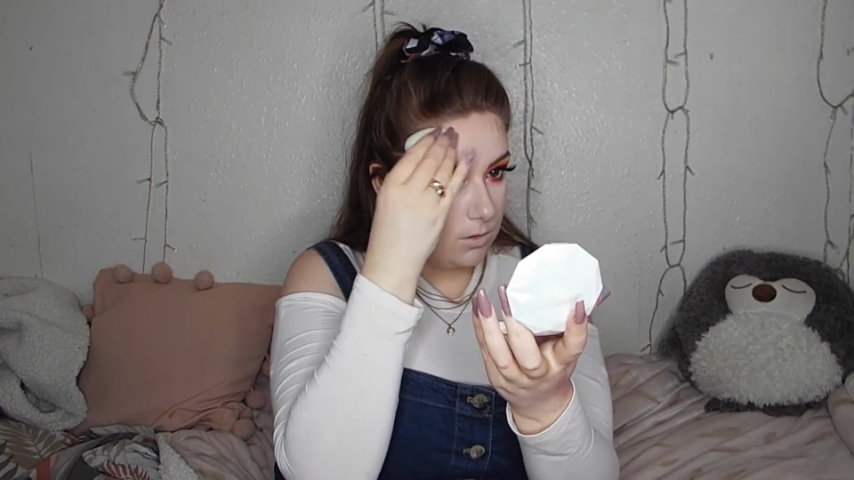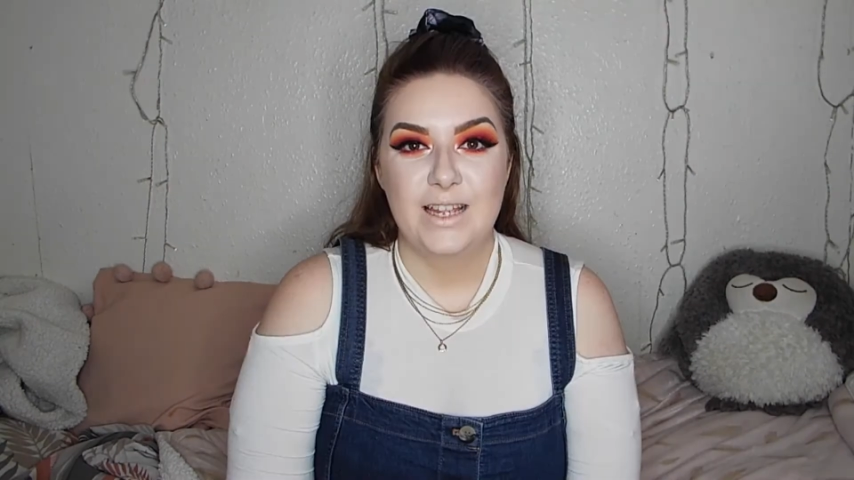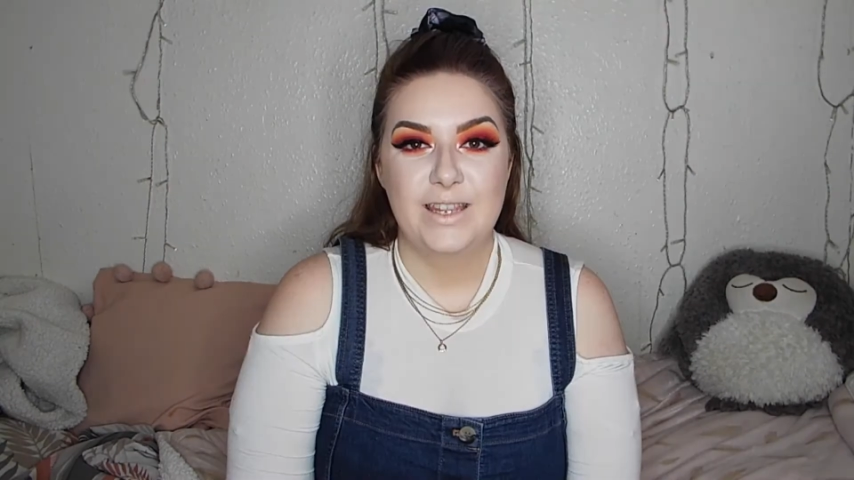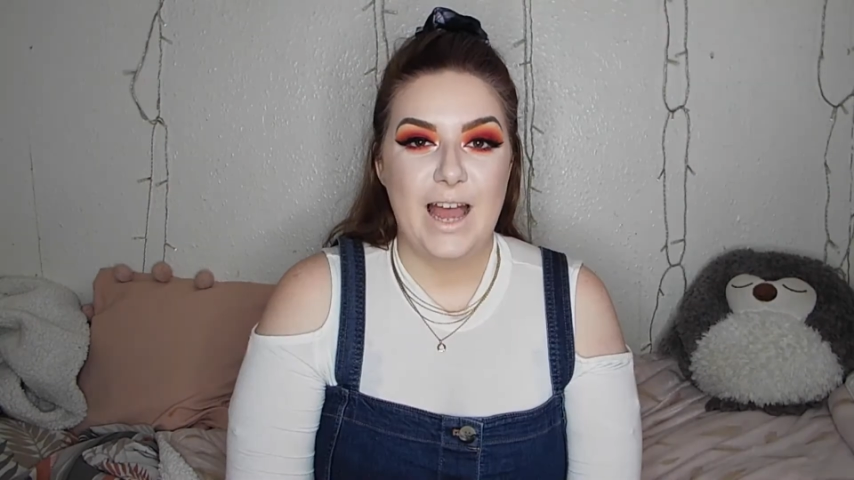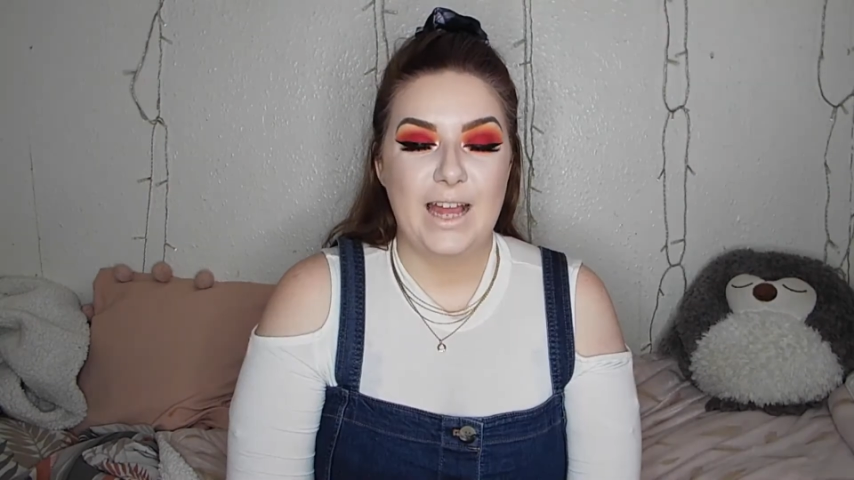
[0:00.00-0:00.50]

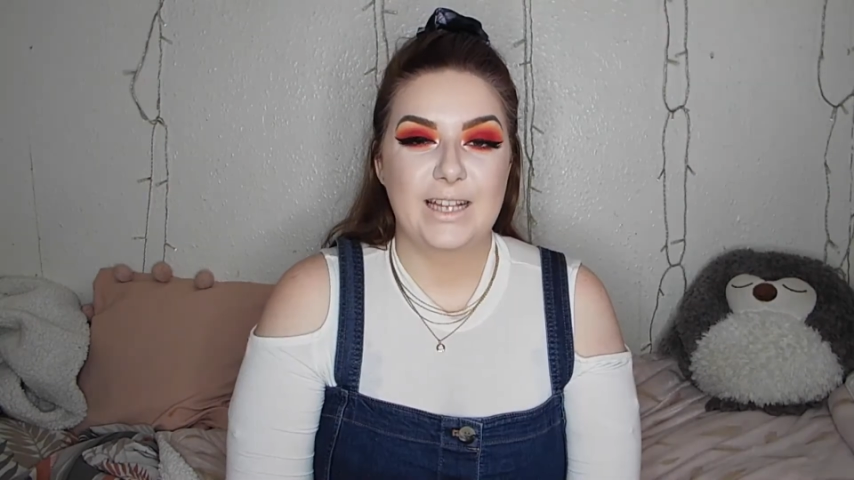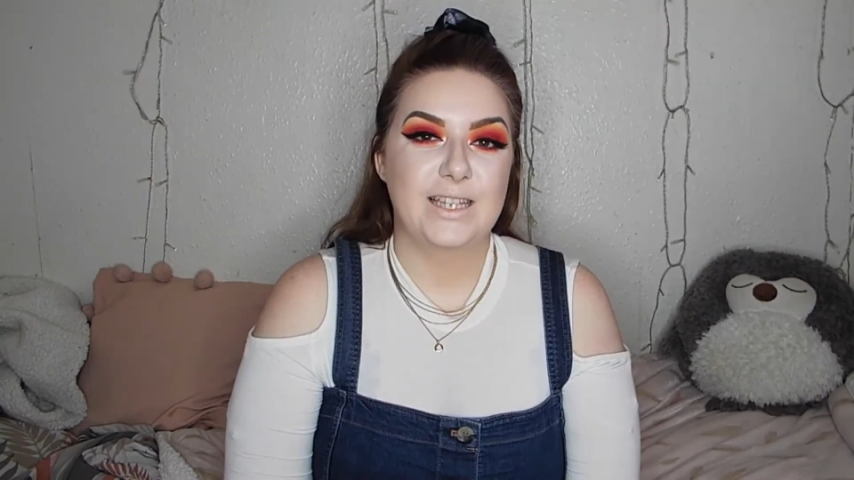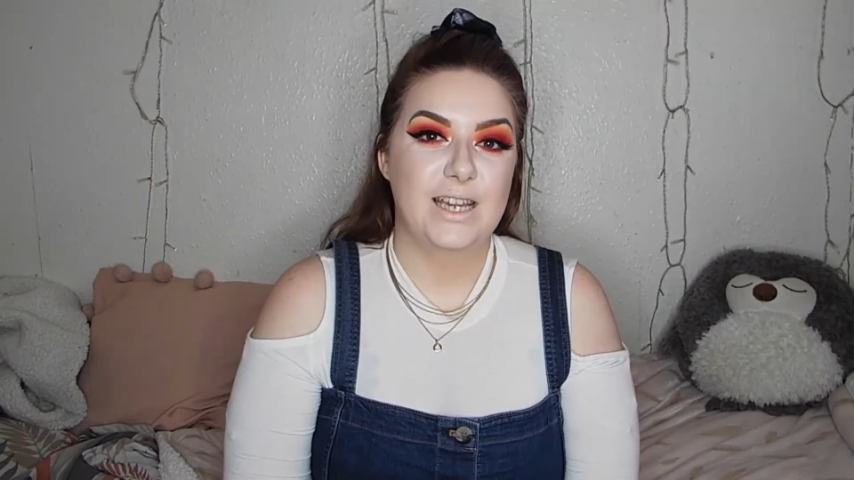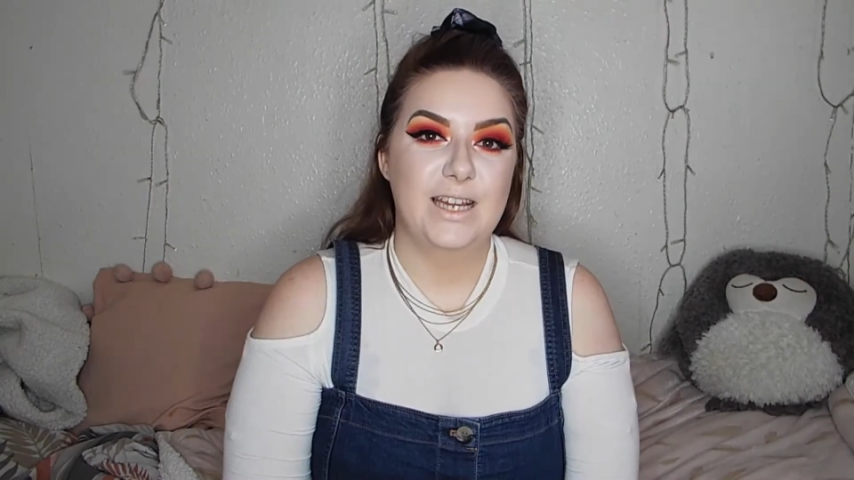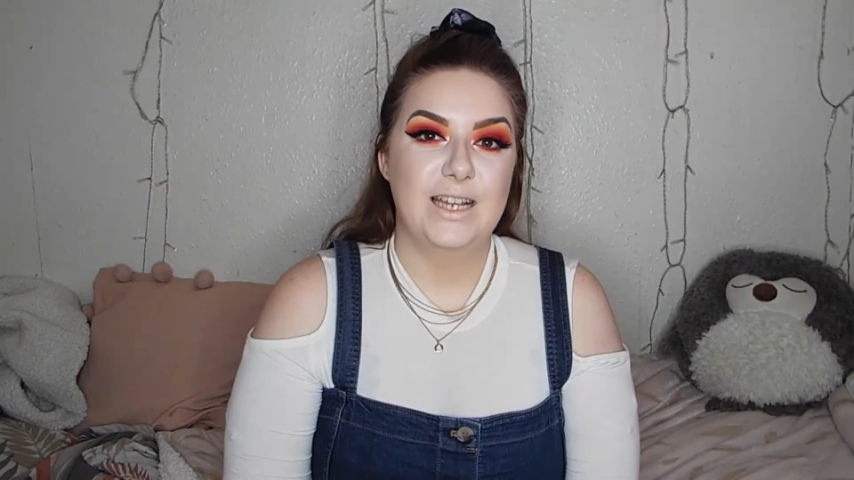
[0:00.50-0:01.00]
Next
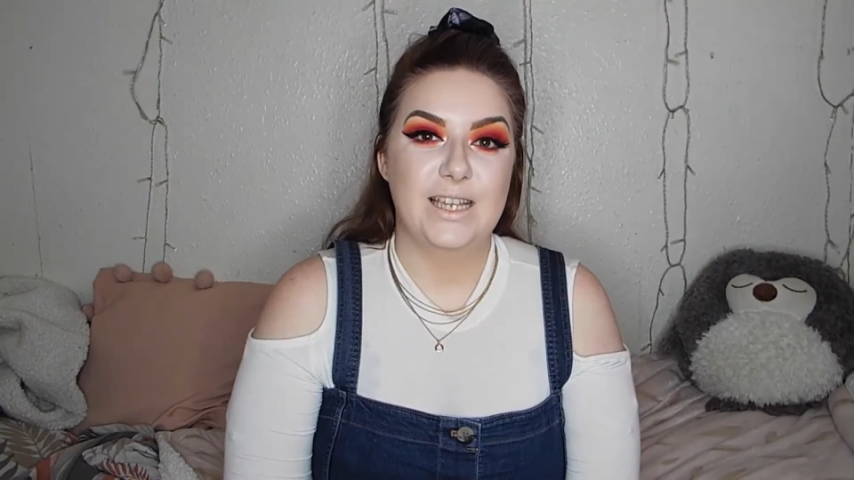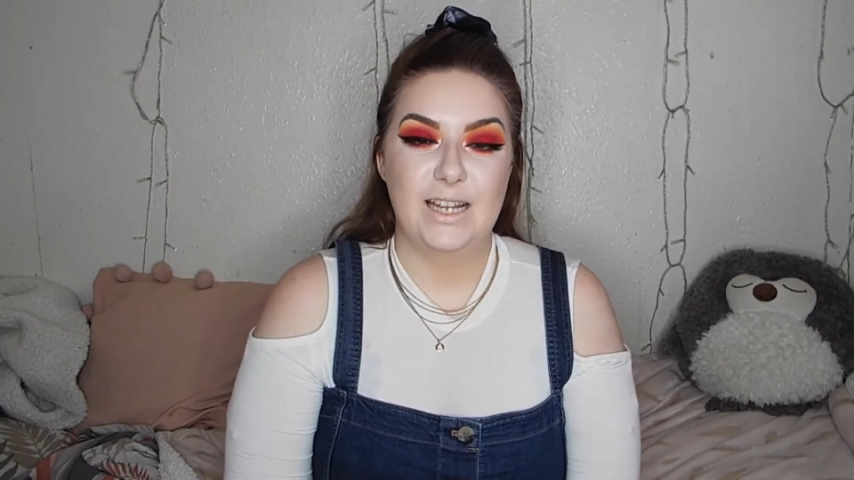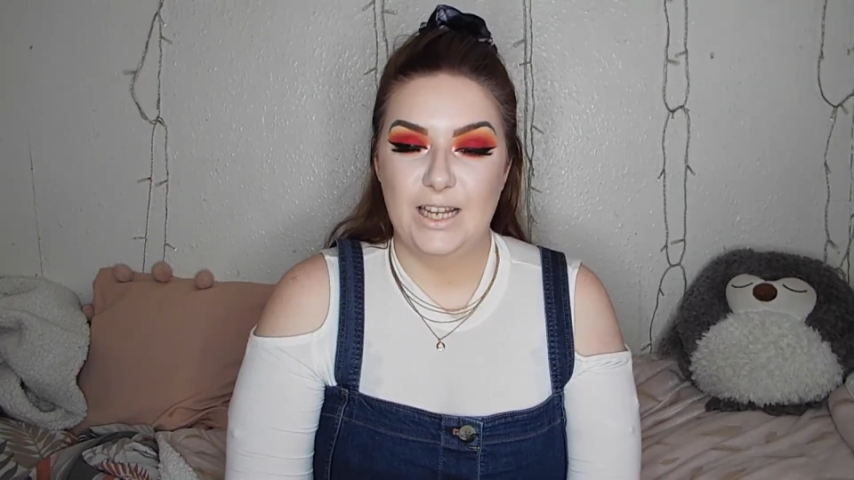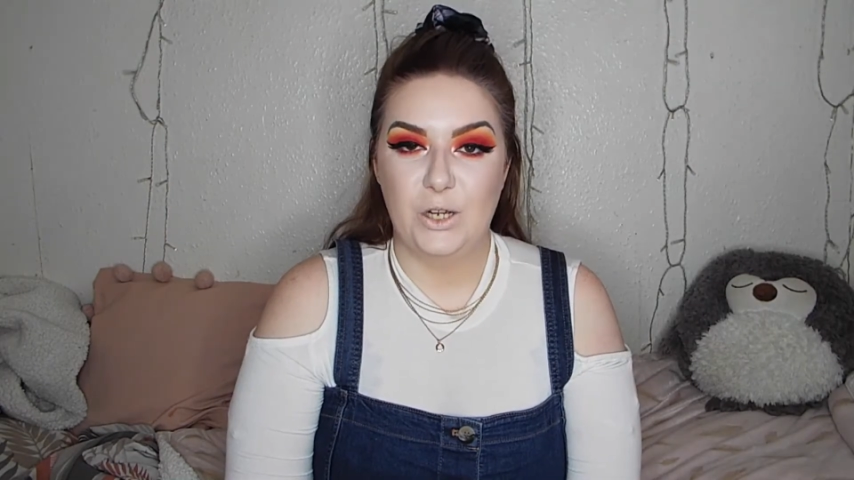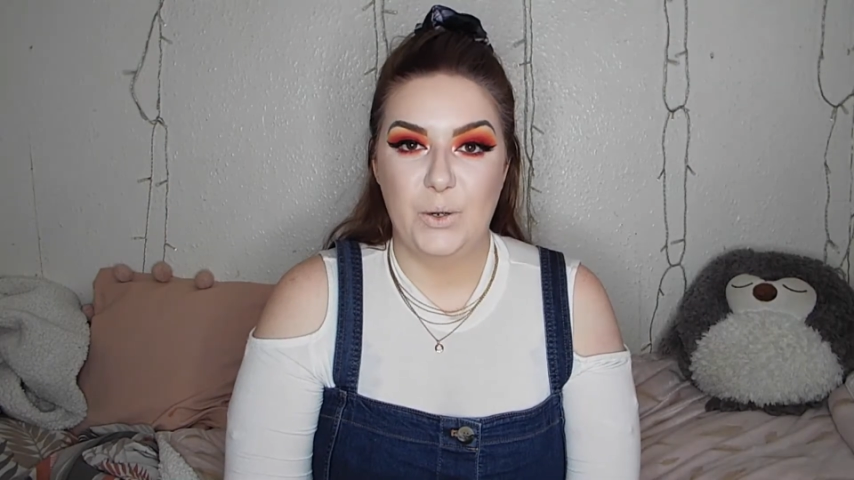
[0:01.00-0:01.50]
is
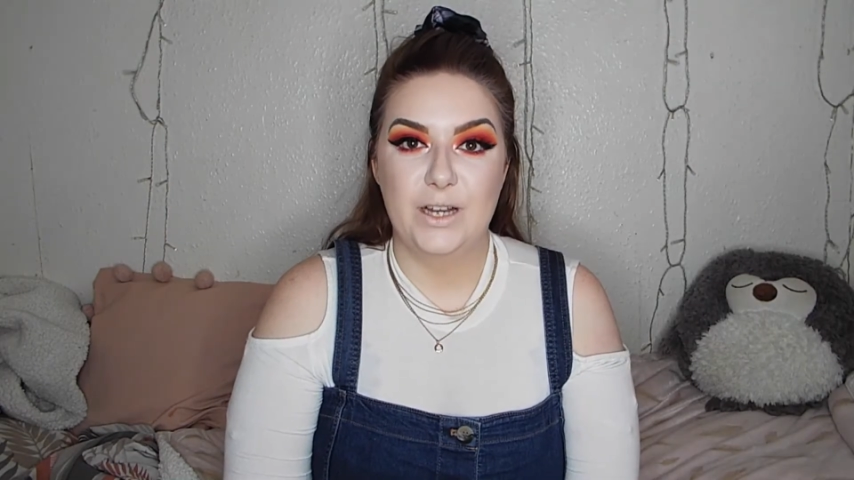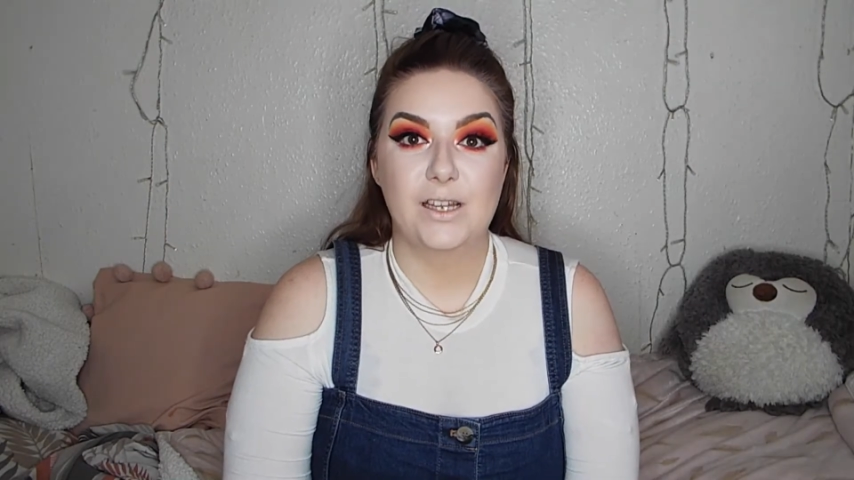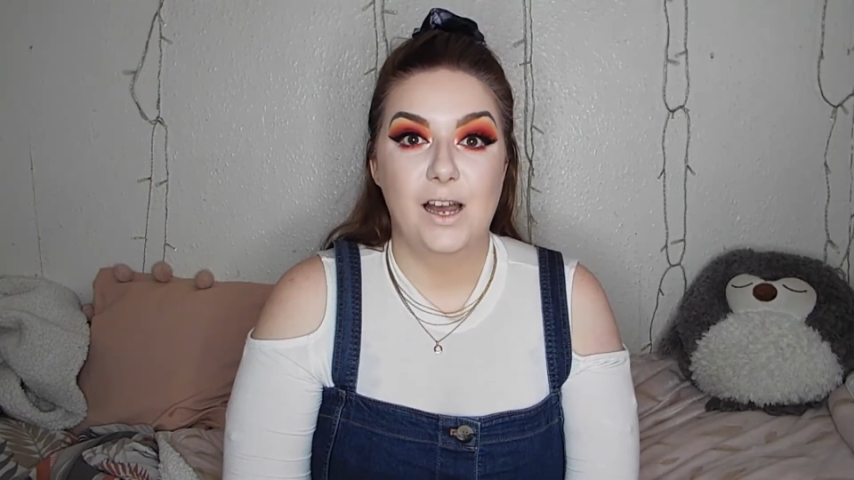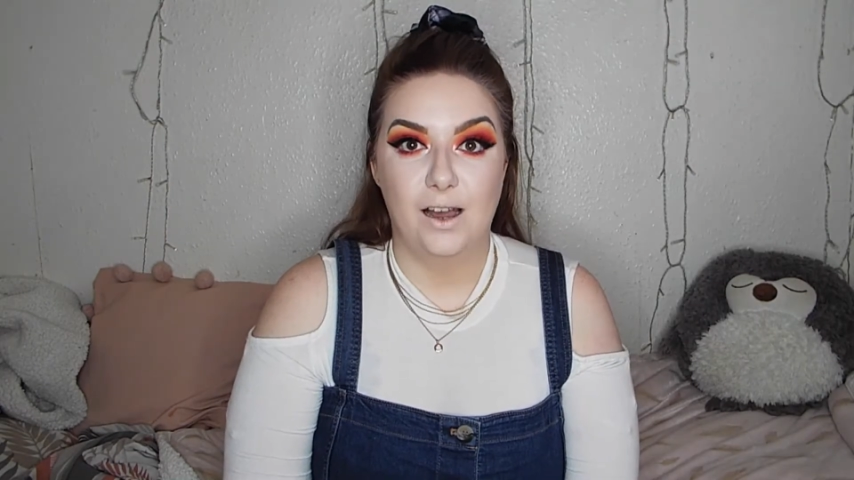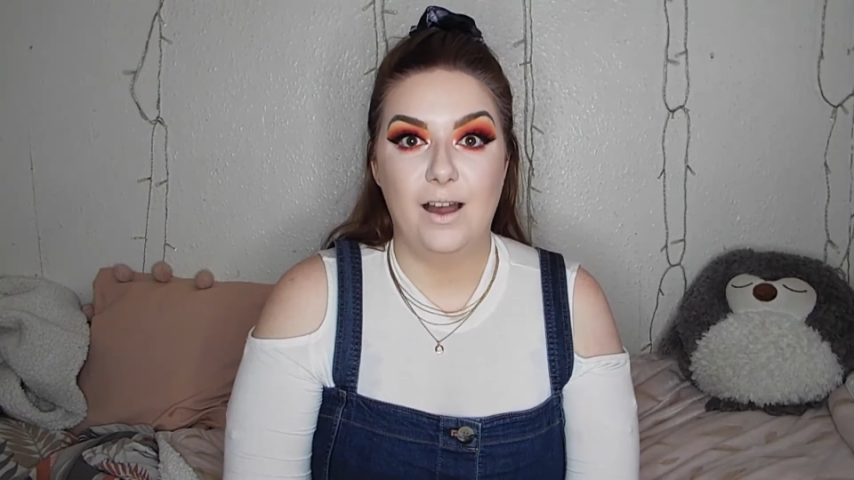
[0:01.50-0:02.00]
liquid
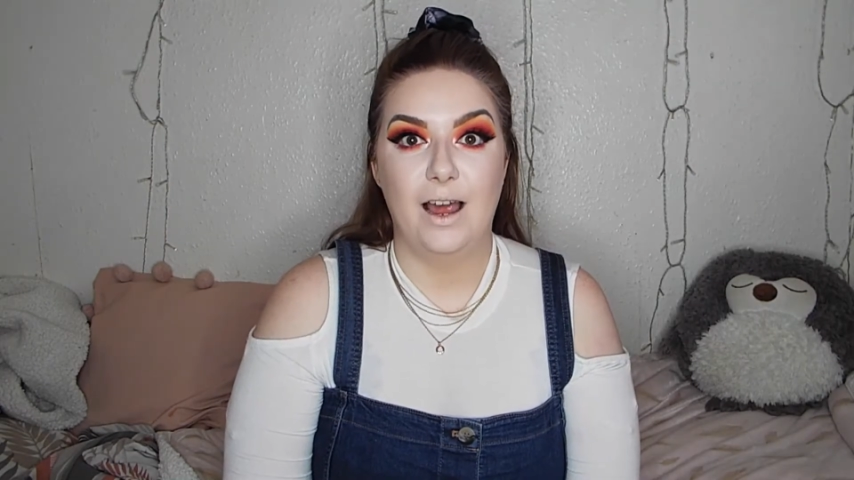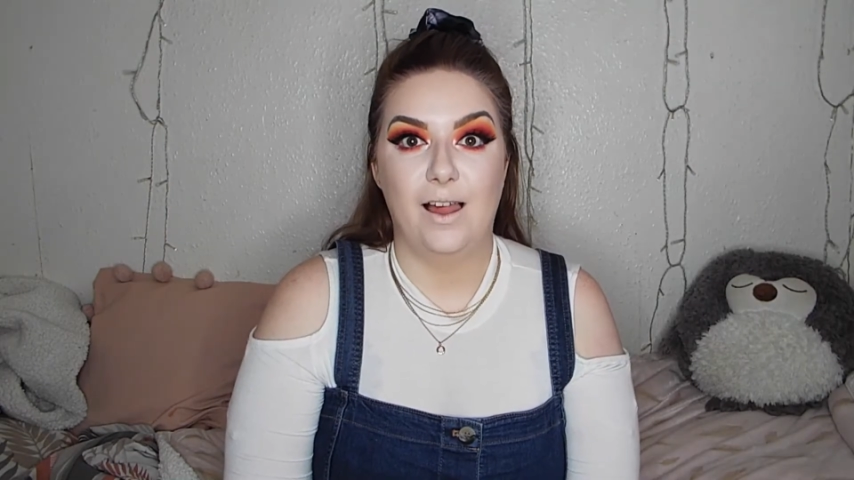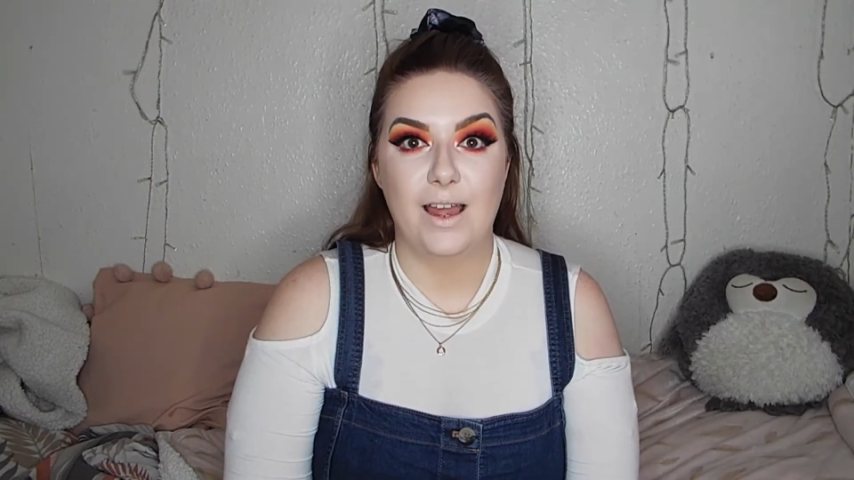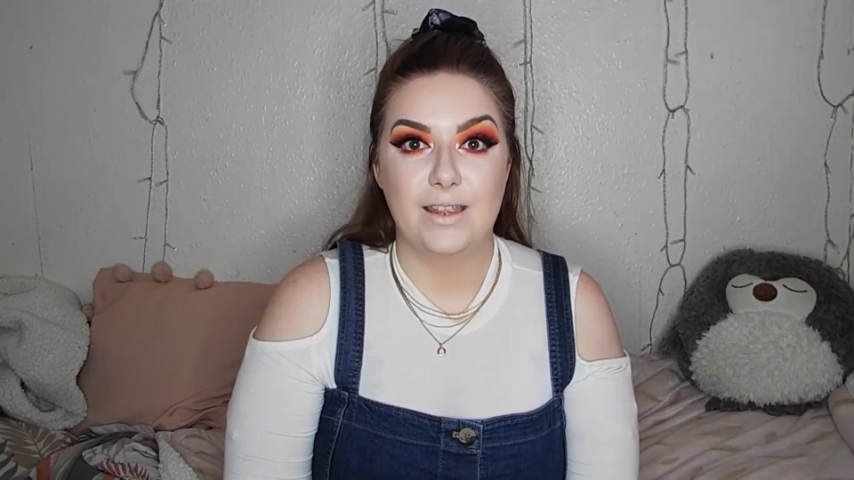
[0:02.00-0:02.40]
highlight.